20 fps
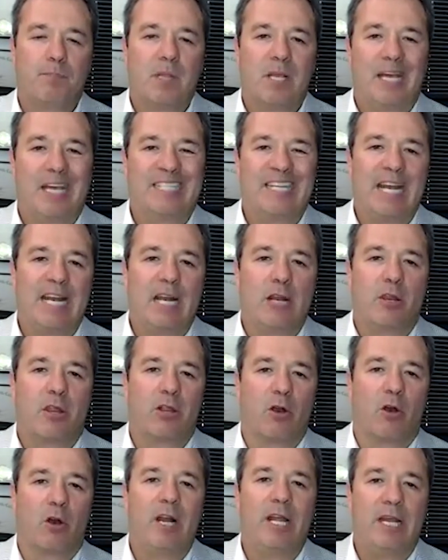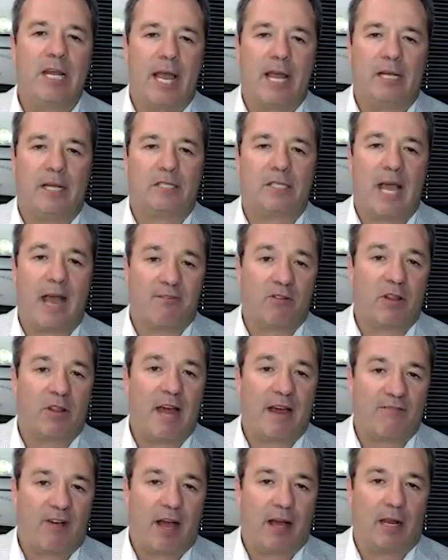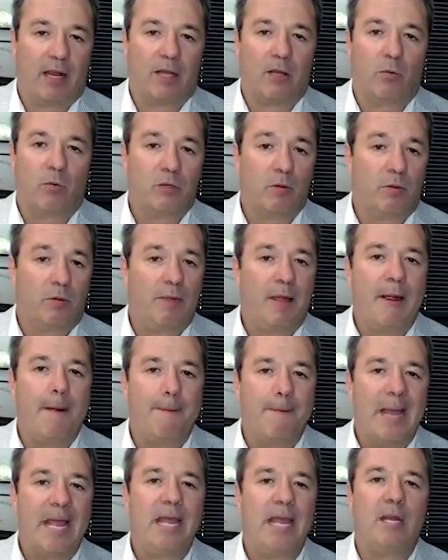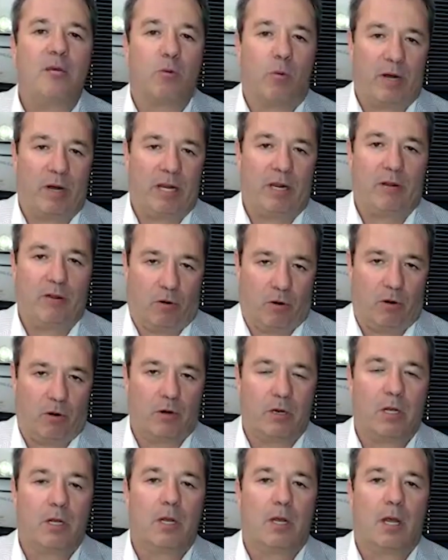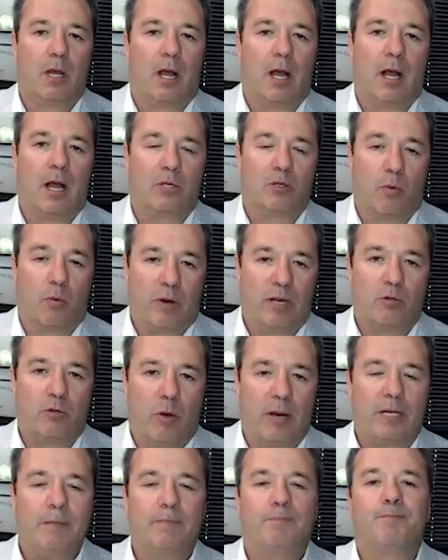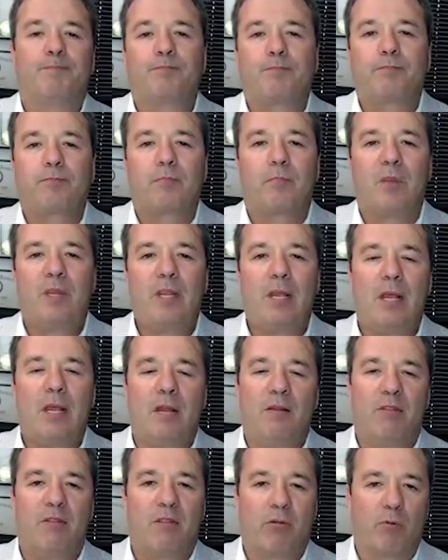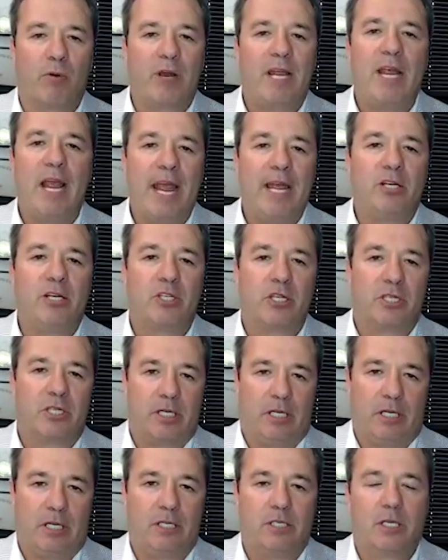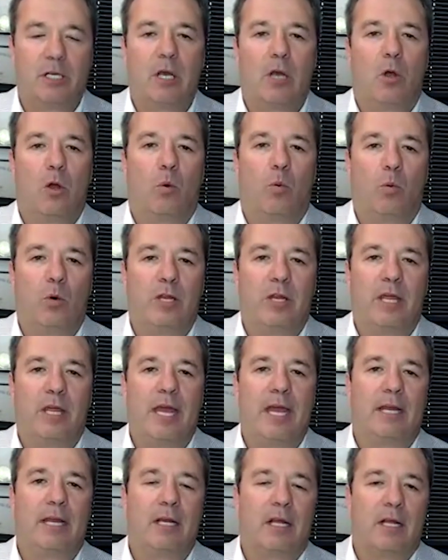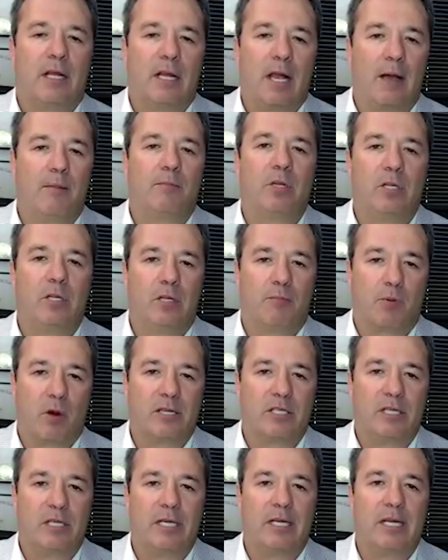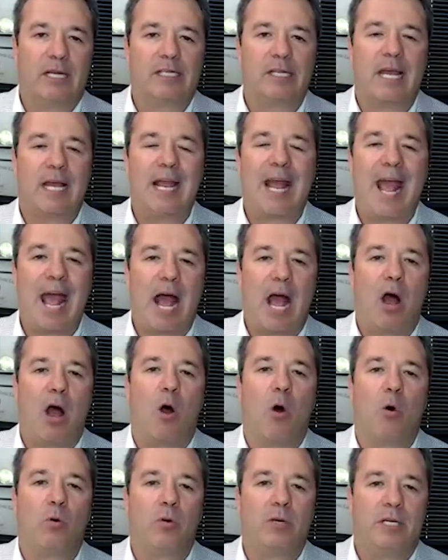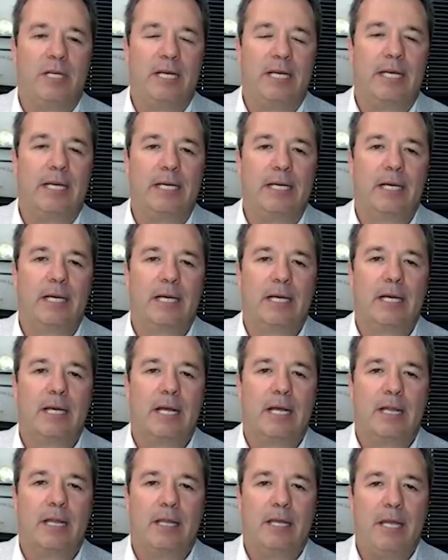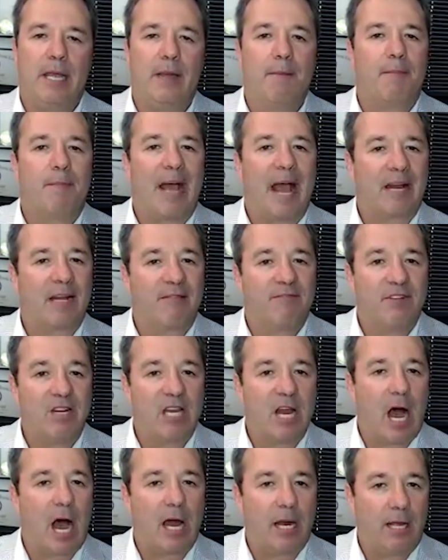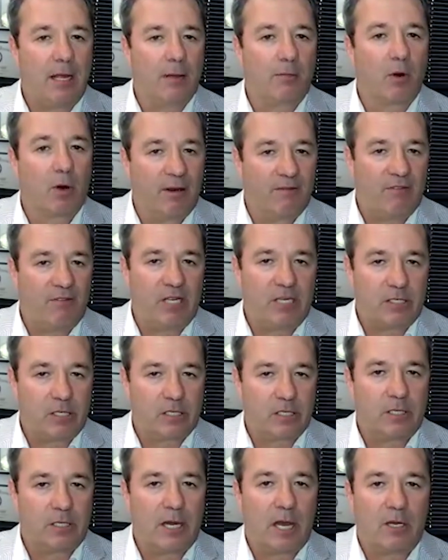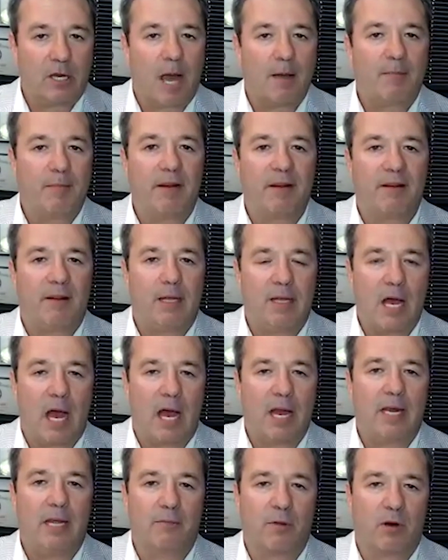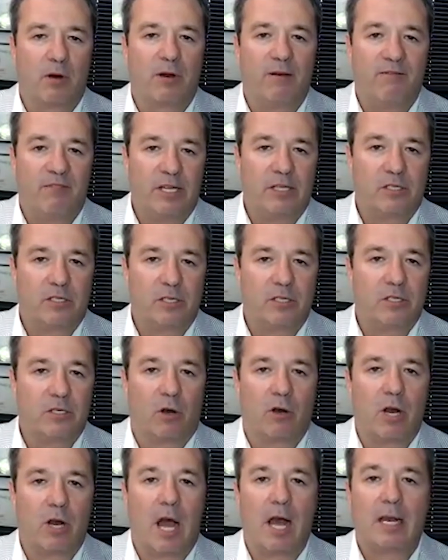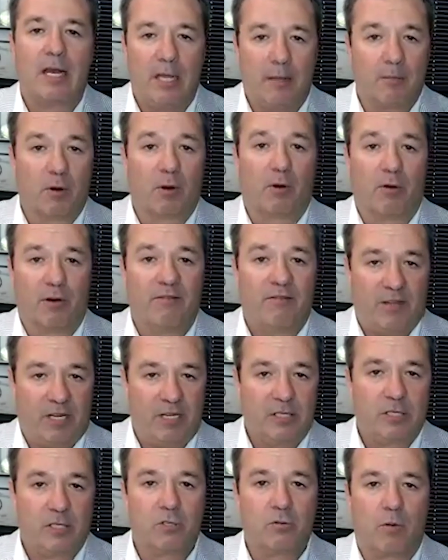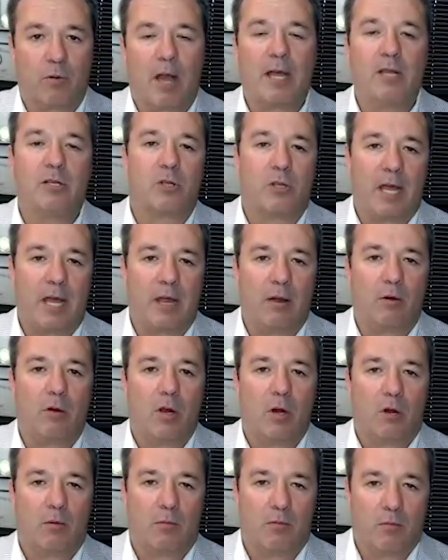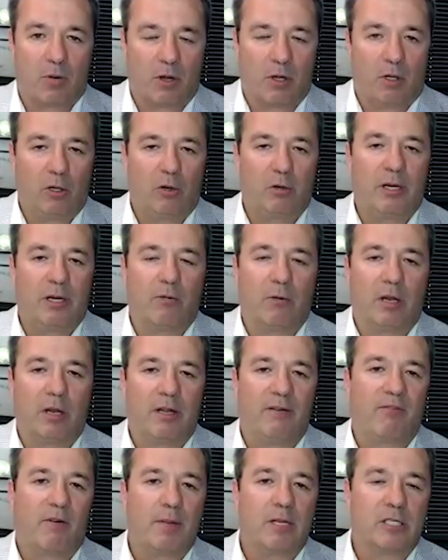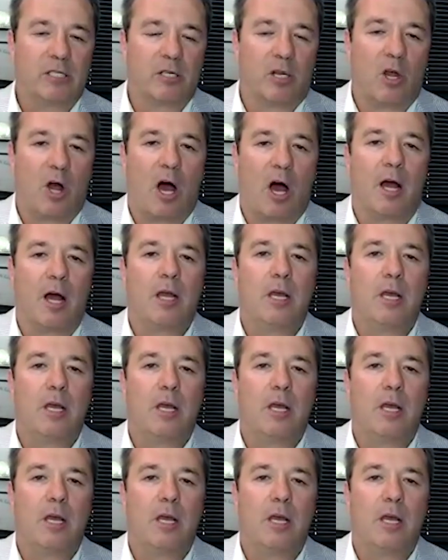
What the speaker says: It said in 30 days after that filing, which would be May 23rd, 2020, 3 agencies would then come to the president and say, how did the impact of non-immigrant visas? Now, non-immigrant visas are not immigrant visas, right? So they precluded really from his law,